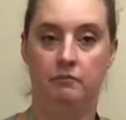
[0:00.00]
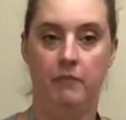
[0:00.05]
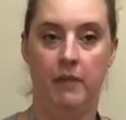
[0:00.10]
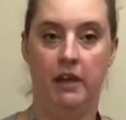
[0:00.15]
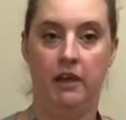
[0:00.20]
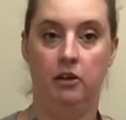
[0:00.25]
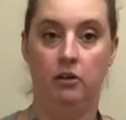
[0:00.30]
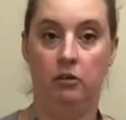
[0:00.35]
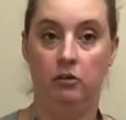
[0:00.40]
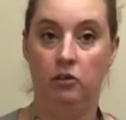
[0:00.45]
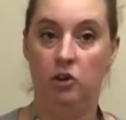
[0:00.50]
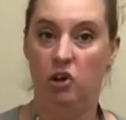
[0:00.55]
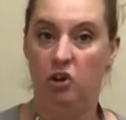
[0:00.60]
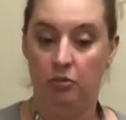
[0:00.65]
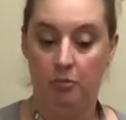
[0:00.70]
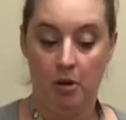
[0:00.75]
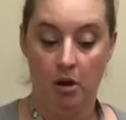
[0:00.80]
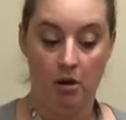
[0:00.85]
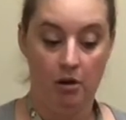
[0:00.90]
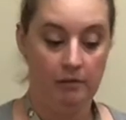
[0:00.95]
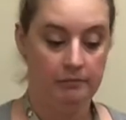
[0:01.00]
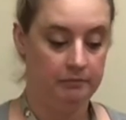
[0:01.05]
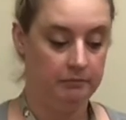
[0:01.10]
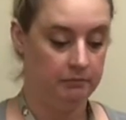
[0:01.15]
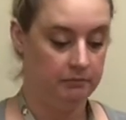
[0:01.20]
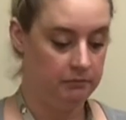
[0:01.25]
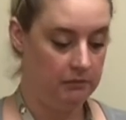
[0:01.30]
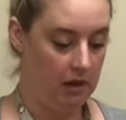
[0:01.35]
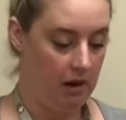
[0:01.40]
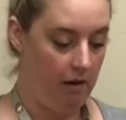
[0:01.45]
make your own little ball
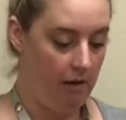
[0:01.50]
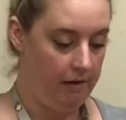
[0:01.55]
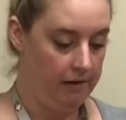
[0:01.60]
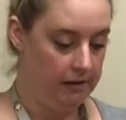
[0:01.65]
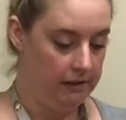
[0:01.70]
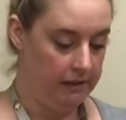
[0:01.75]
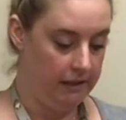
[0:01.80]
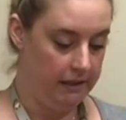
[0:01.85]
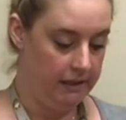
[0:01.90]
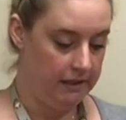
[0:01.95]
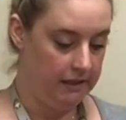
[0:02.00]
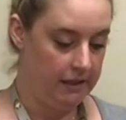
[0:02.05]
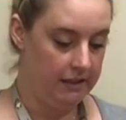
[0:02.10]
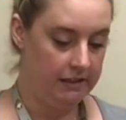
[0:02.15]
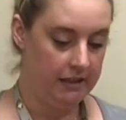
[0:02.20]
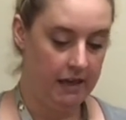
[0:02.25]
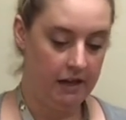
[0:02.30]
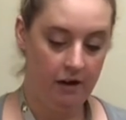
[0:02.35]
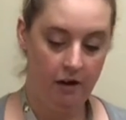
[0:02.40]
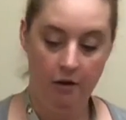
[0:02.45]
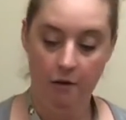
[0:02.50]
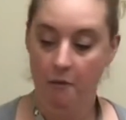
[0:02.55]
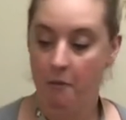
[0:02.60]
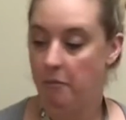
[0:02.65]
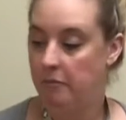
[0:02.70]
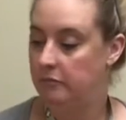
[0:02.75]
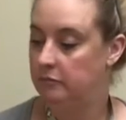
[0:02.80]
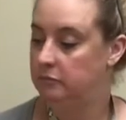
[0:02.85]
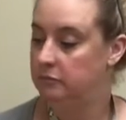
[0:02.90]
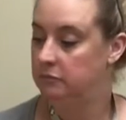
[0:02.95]
and let that go.
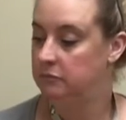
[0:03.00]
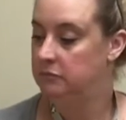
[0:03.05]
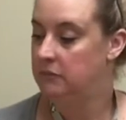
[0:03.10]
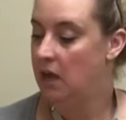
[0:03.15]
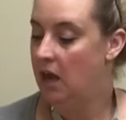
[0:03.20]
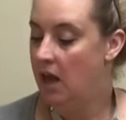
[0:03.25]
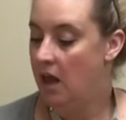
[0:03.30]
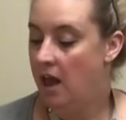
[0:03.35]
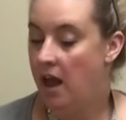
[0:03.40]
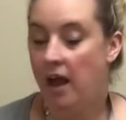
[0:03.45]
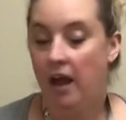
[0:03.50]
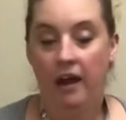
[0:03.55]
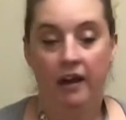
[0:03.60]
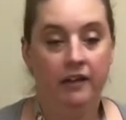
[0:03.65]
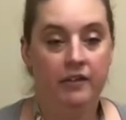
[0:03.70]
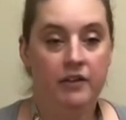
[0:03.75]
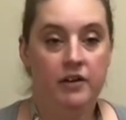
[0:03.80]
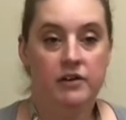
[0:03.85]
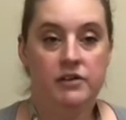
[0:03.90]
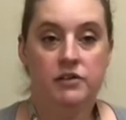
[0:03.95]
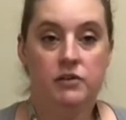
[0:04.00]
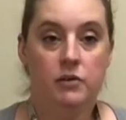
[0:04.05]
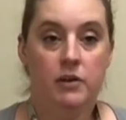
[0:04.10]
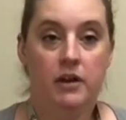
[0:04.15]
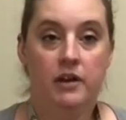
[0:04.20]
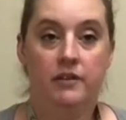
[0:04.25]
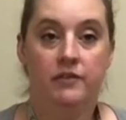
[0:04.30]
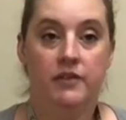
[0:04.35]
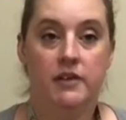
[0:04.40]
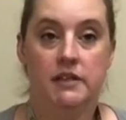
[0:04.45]
And there's
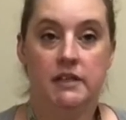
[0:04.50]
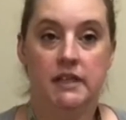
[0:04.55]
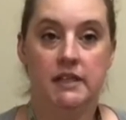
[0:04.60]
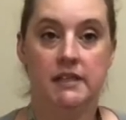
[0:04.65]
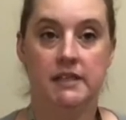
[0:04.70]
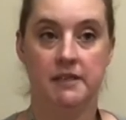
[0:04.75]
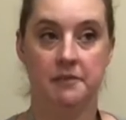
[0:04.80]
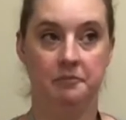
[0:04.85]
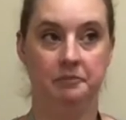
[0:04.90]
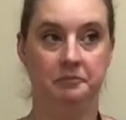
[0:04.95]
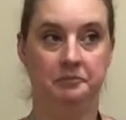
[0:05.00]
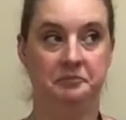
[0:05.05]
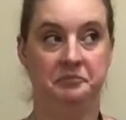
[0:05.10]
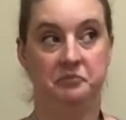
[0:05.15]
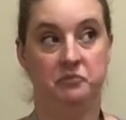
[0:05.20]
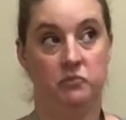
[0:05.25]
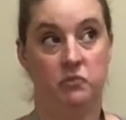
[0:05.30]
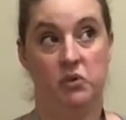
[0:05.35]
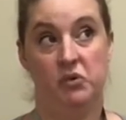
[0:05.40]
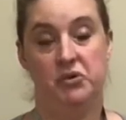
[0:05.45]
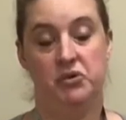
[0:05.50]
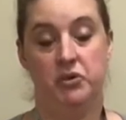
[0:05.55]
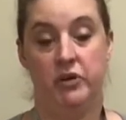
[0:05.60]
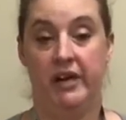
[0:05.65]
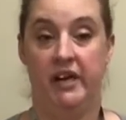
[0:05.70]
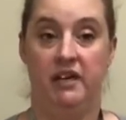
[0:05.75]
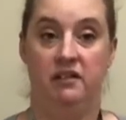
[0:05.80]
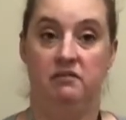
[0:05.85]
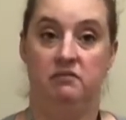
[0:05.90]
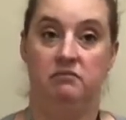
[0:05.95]
toilet fizzies, or
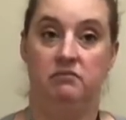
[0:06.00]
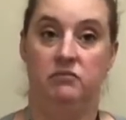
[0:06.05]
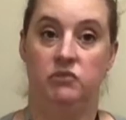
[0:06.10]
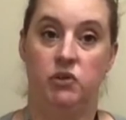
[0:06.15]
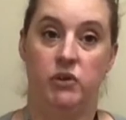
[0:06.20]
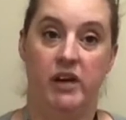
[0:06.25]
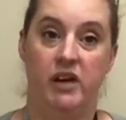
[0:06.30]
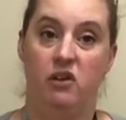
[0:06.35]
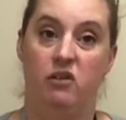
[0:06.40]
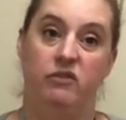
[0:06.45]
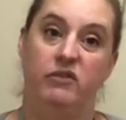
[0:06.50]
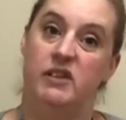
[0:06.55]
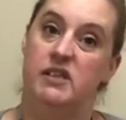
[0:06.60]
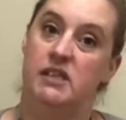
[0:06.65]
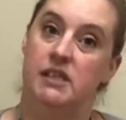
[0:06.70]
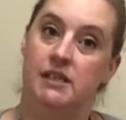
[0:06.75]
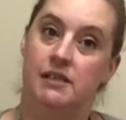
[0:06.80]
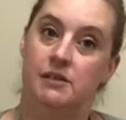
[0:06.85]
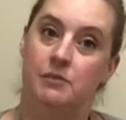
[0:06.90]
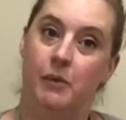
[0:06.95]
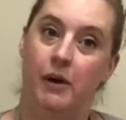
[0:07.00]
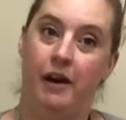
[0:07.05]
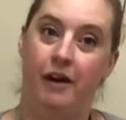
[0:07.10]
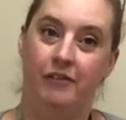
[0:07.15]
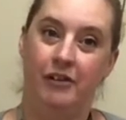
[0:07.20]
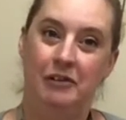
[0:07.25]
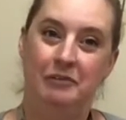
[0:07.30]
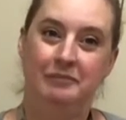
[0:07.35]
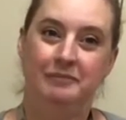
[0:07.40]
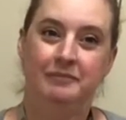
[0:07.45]
Drano fizzies,
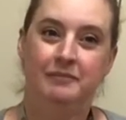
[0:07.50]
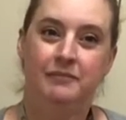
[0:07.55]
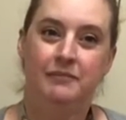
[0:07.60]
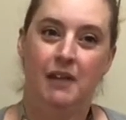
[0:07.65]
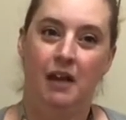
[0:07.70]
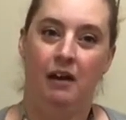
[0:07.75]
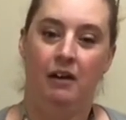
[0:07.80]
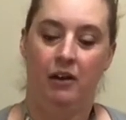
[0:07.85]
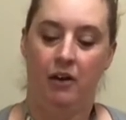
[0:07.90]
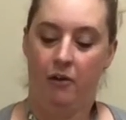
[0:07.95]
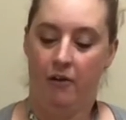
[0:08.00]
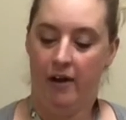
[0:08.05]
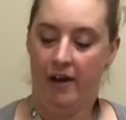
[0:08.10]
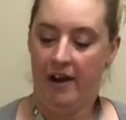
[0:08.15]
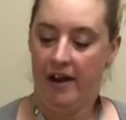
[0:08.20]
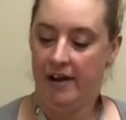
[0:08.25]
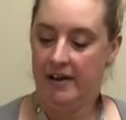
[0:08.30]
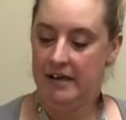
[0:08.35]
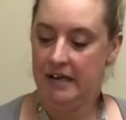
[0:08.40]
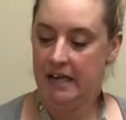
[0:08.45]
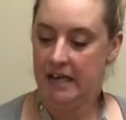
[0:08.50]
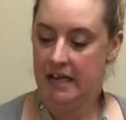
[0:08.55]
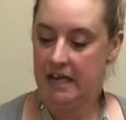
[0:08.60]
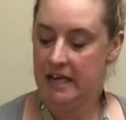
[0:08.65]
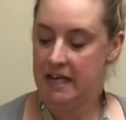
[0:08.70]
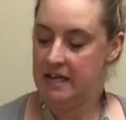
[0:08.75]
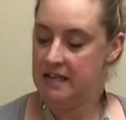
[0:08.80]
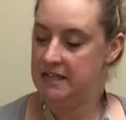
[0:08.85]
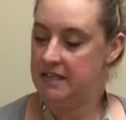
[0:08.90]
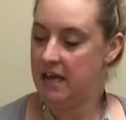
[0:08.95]
whatever. Go ahead,
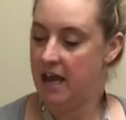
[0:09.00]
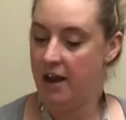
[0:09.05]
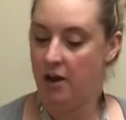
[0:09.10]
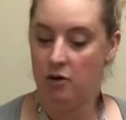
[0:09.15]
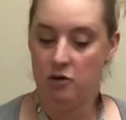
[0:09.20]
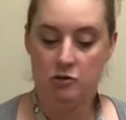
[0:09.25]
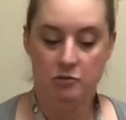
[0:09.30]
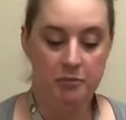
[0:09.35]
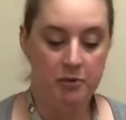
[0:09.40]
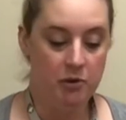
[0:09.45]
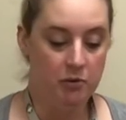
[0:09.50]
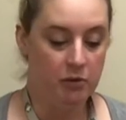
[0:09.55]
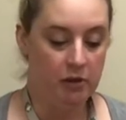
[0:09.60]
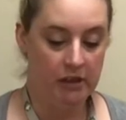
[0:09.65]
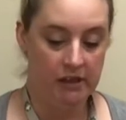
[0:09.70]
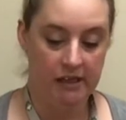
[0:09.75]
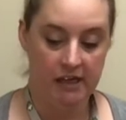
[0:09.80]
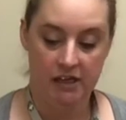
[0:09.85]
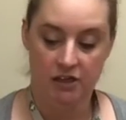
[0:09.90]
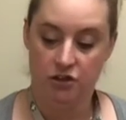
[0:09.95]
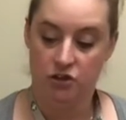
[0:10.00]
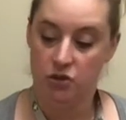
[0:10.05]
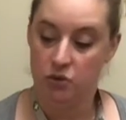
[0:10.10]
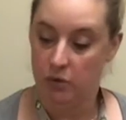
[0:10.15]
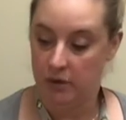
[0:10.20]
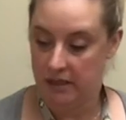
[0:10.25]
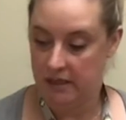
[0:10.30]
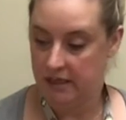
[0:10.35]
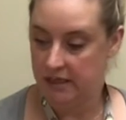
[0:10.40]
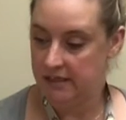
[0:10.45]
and I hope you really
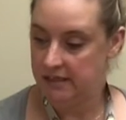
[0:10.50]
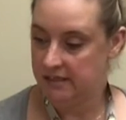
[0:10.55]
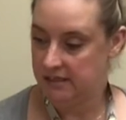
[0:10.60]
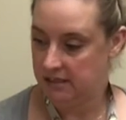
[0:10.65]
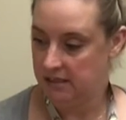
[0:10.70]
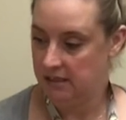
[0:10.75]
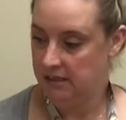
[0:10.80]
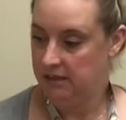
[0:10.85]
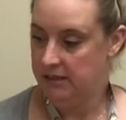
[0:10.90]
enjoy this